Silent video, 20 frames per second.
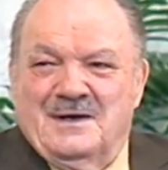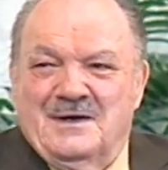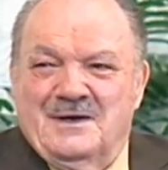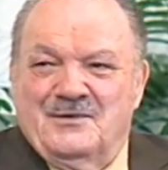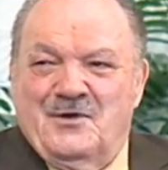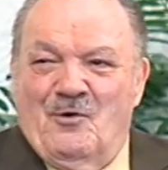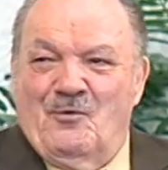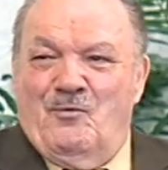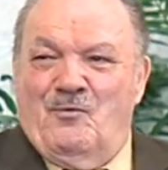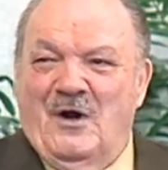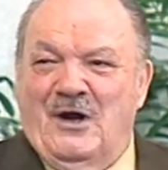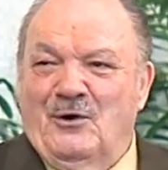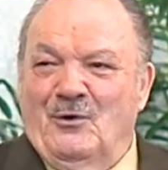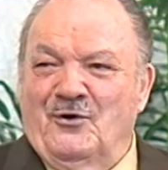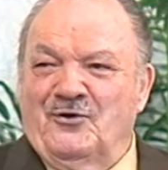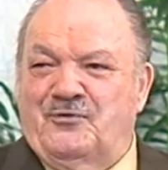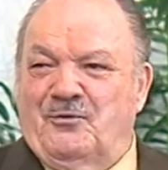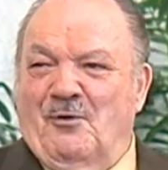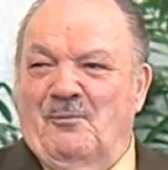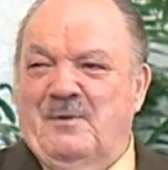the
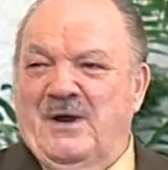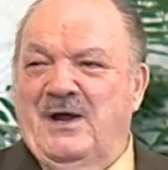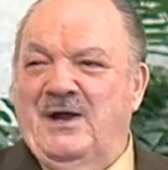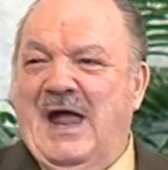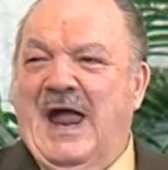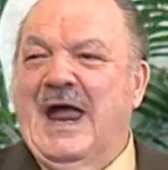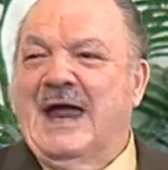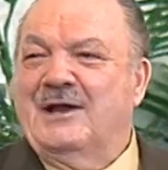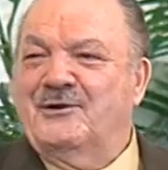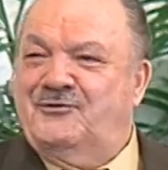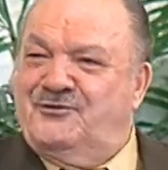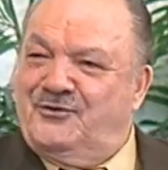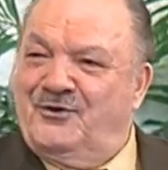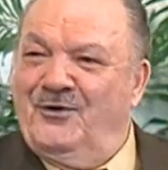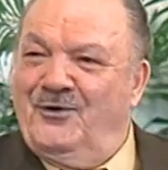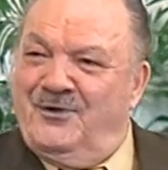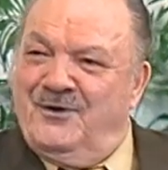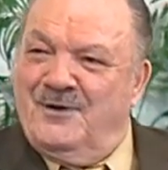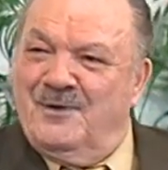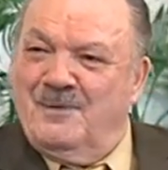riddles will be
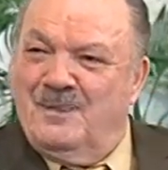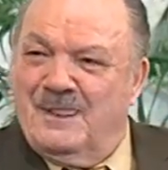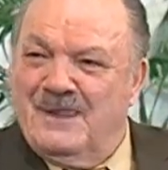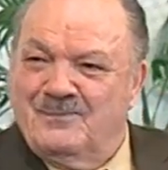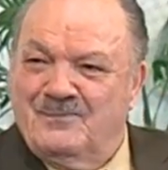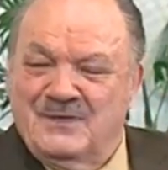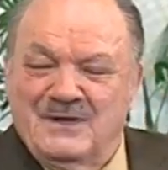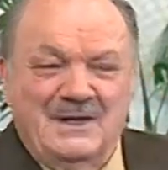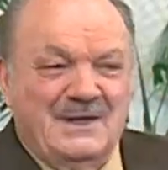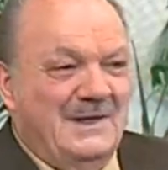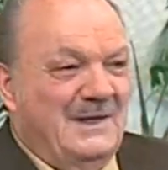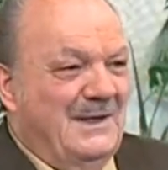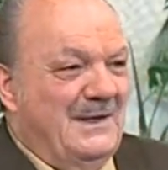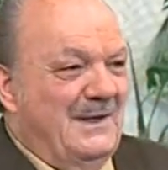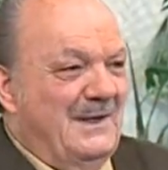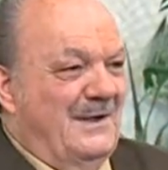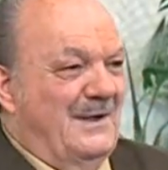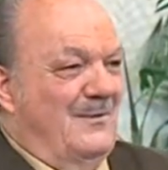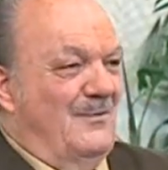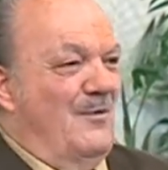answered.
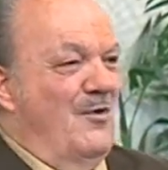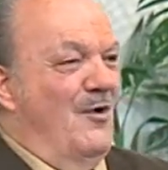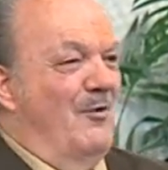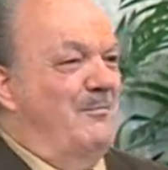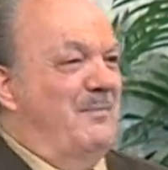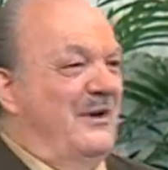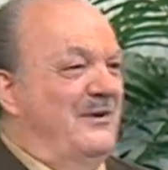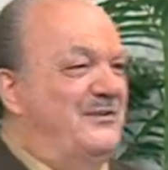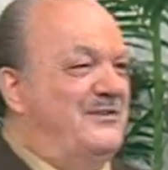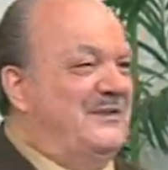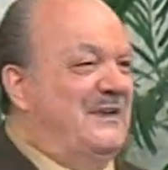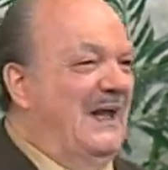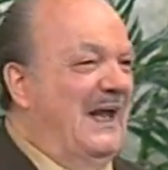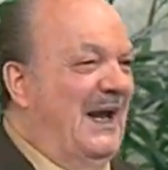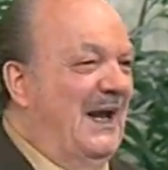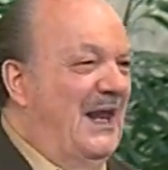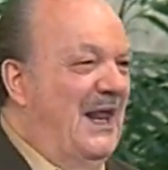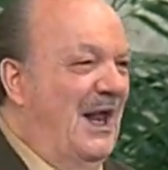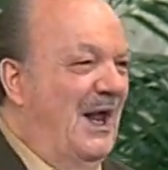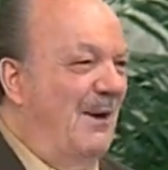We'll be
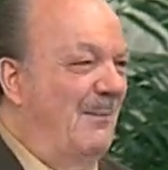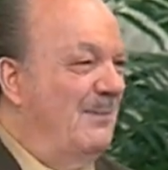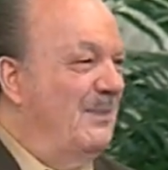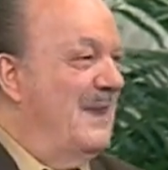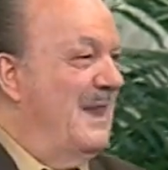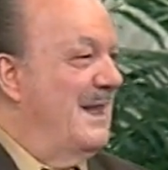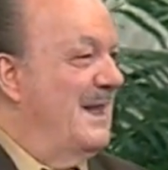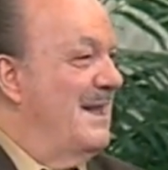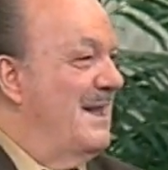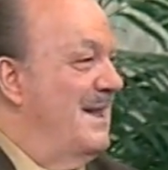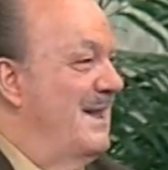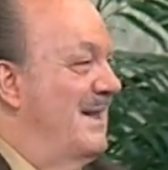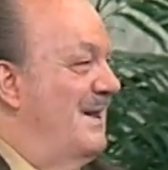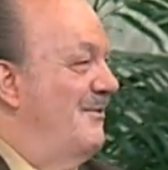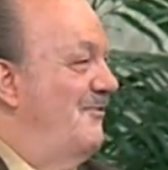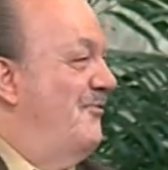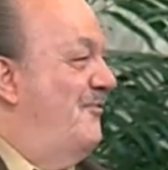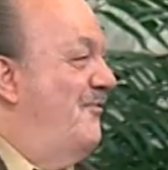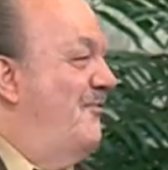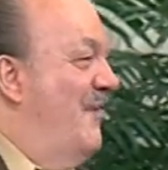seeing him
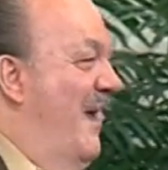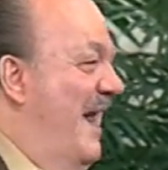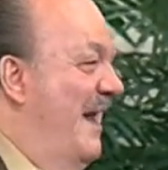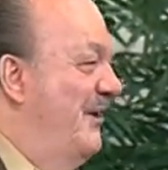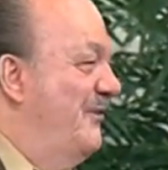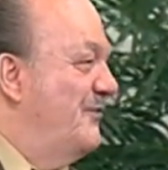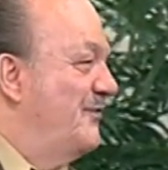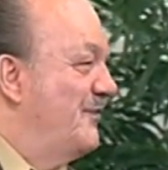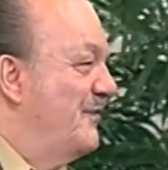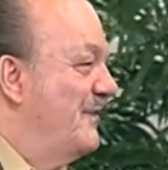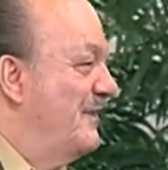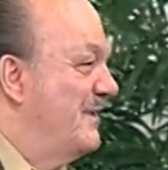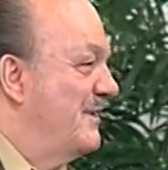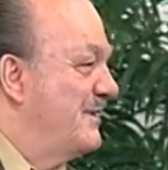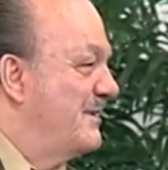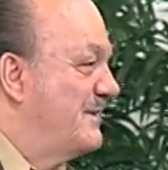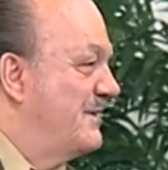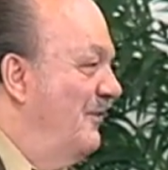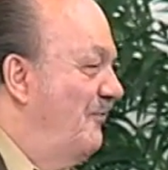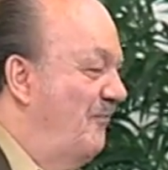face
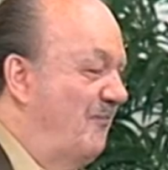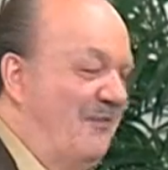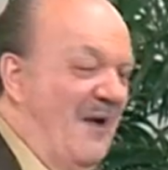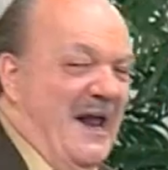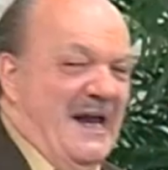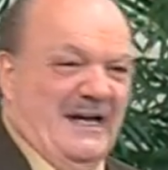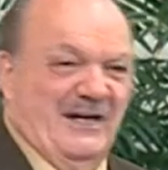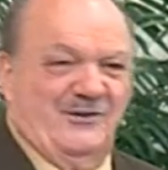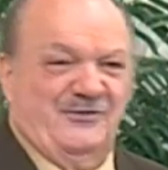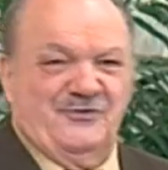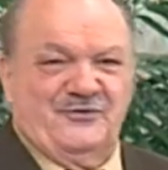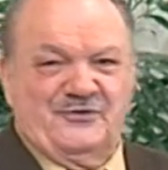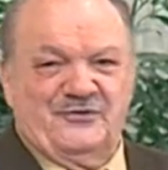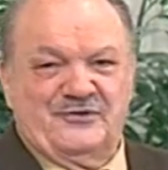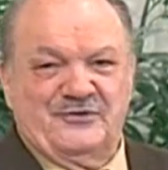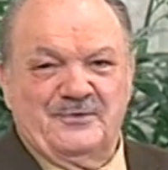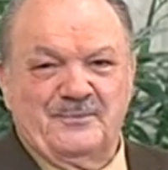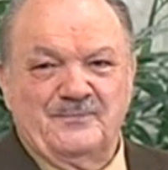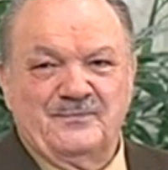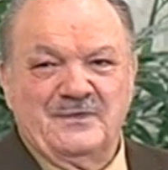to
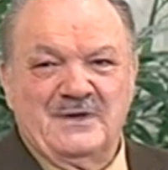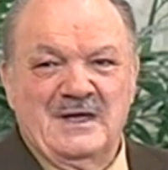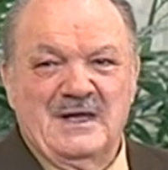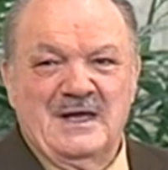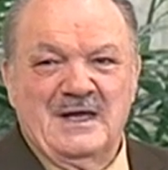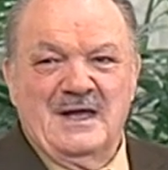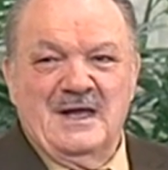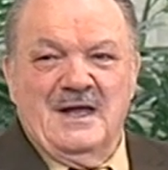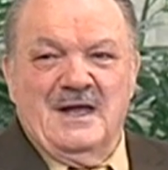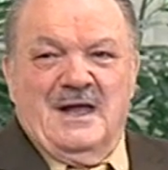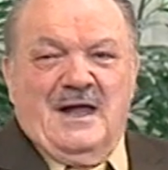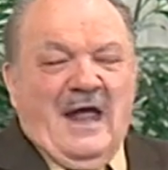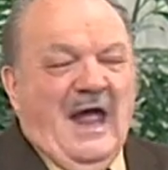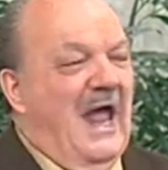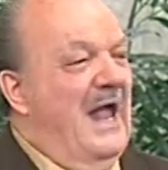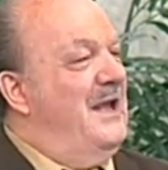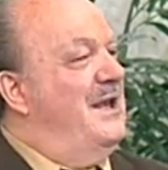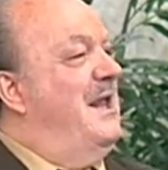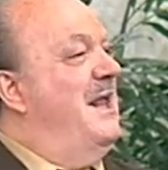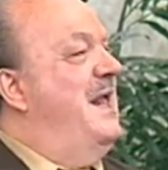face,
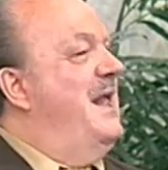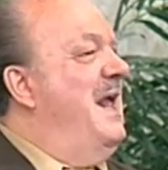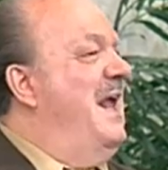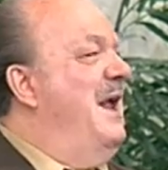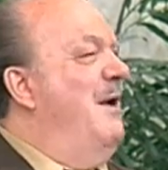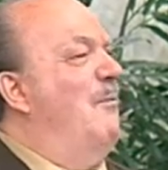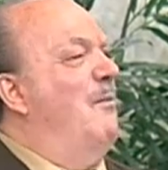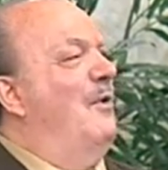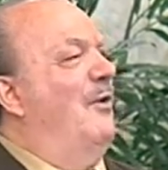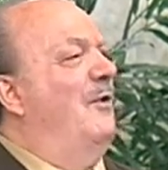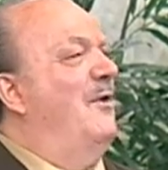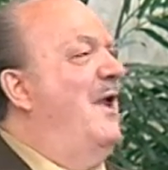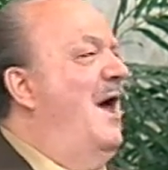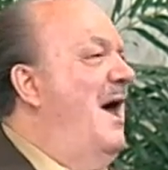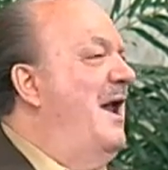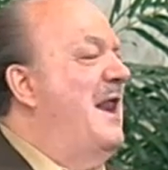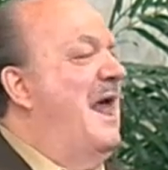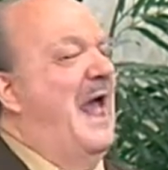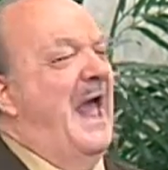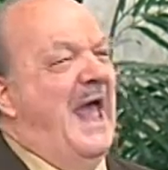and he will
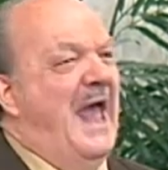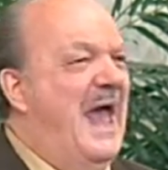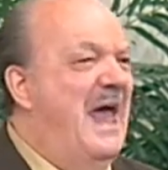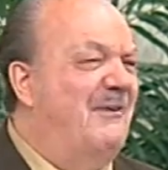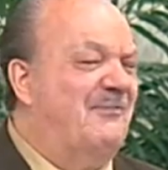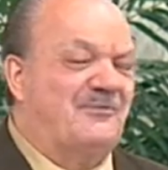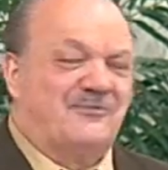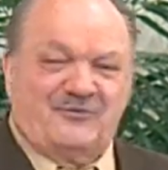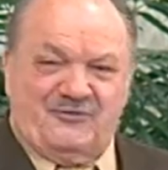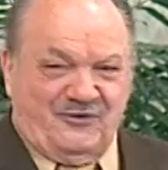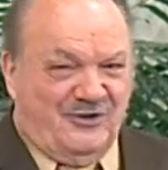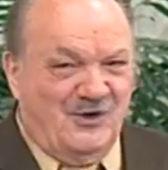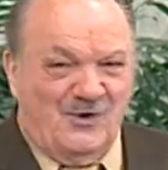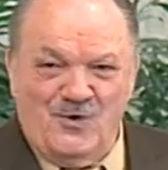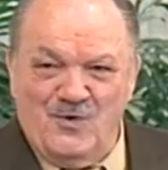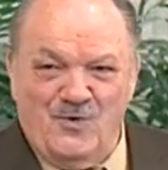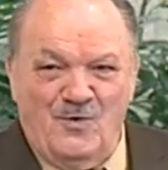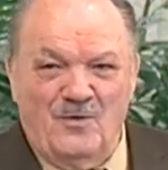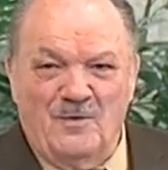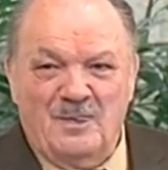not have
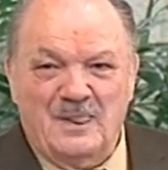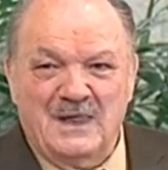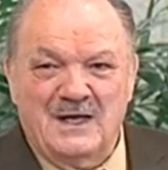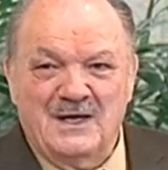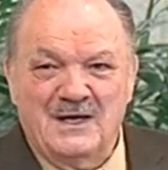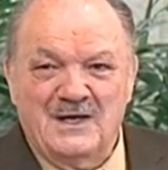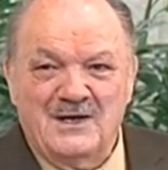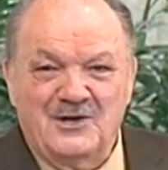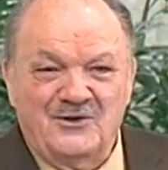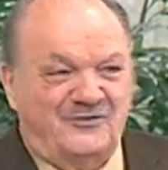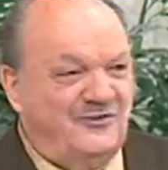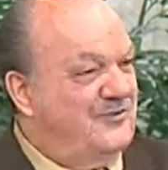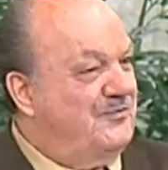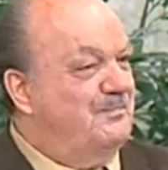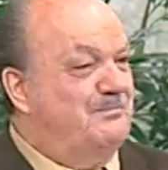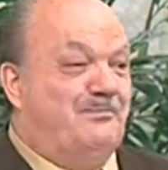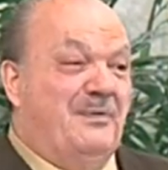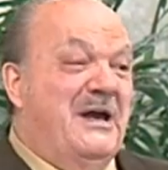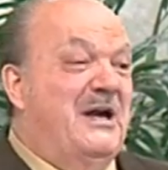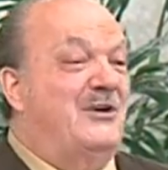to
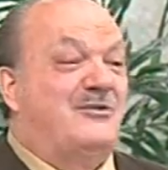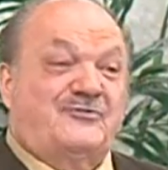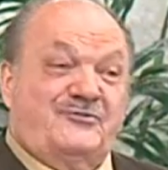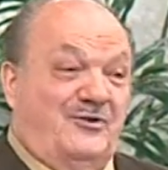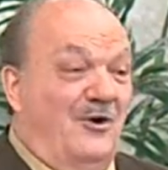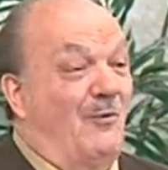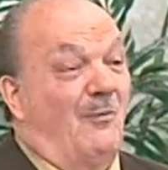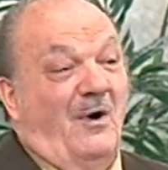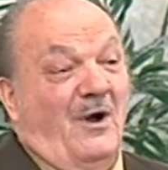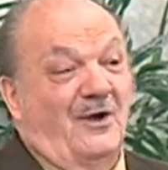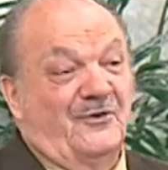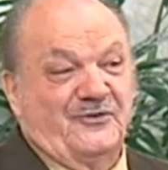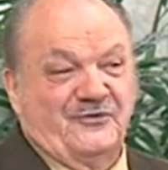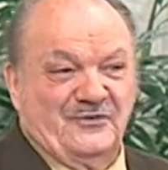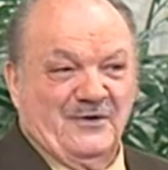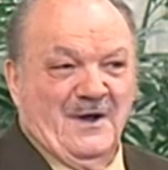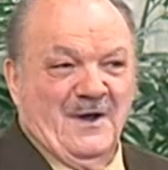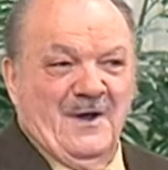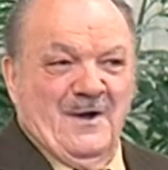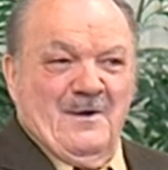speak to
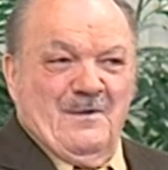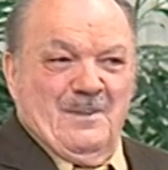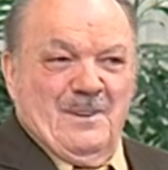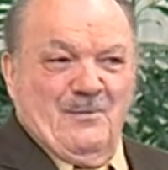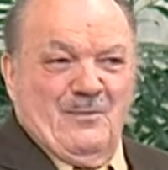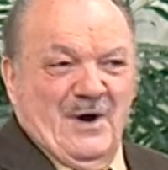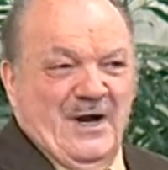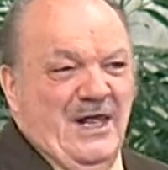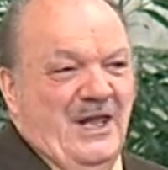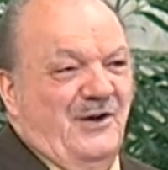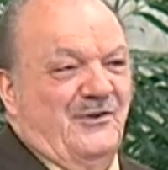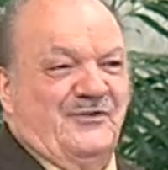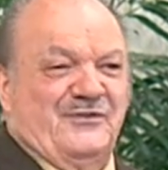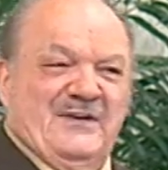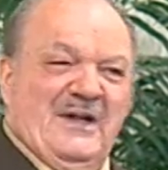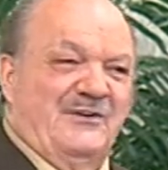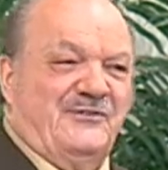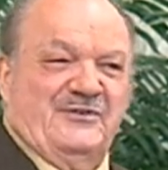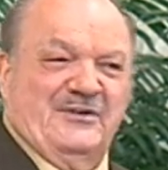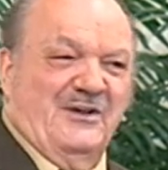us when he
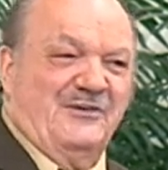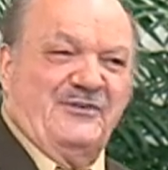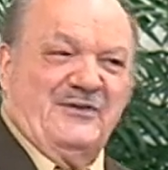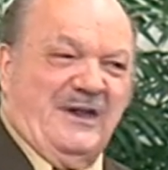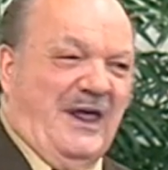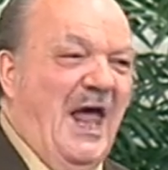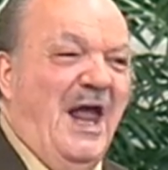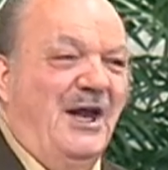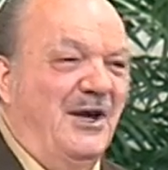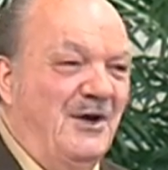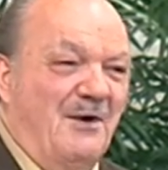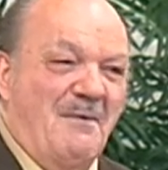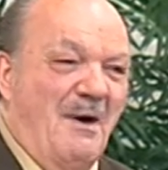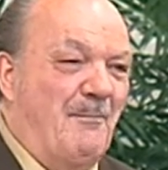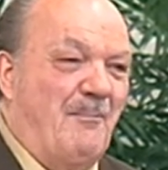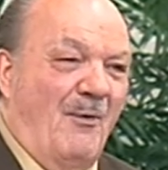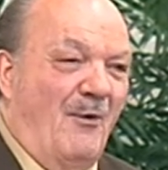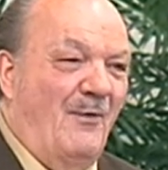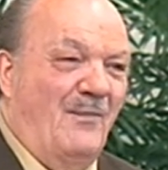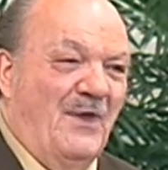sets his kingdom
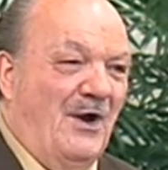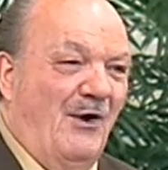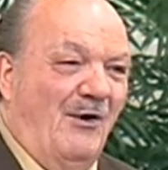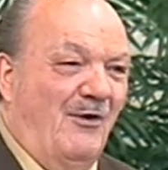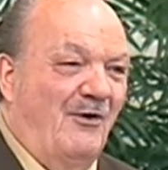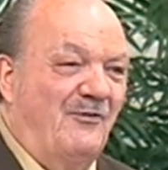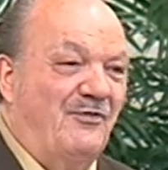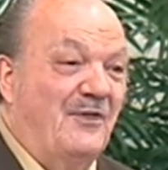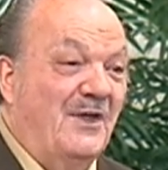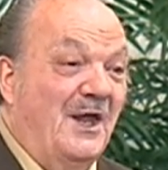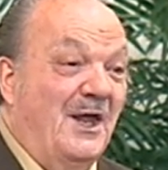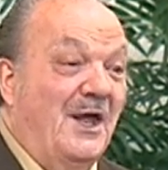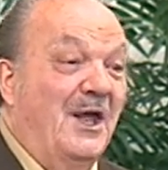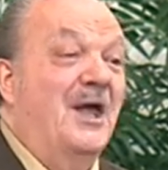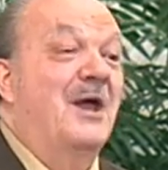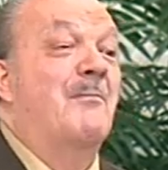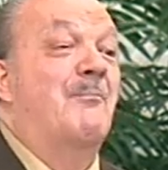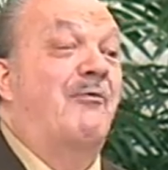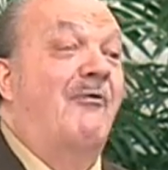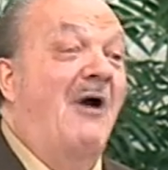upon the earth
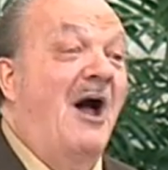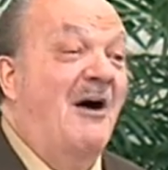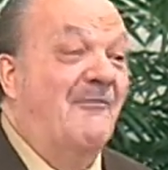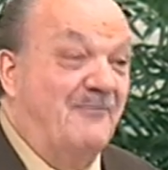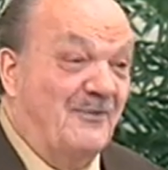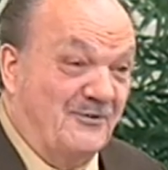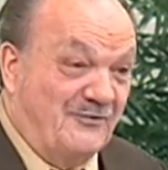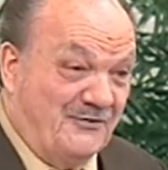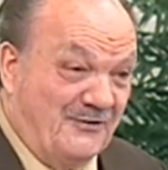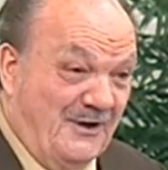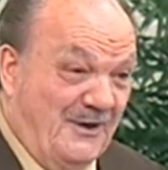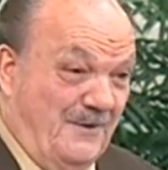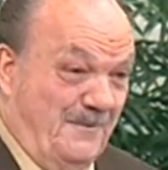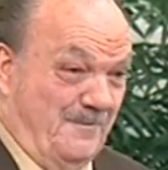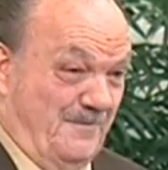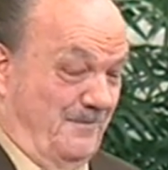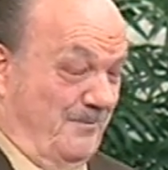in prophecy,